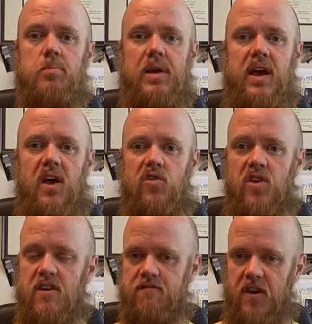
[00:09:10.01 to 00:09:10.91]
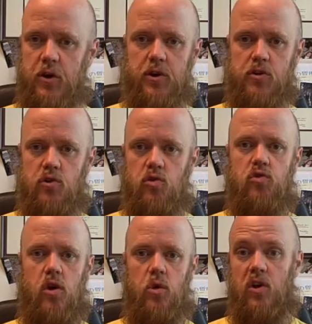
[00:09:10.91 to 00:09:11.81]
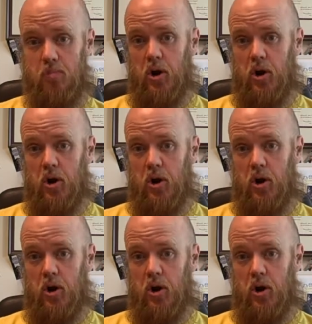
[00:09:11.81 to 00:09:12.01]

because failure to do so is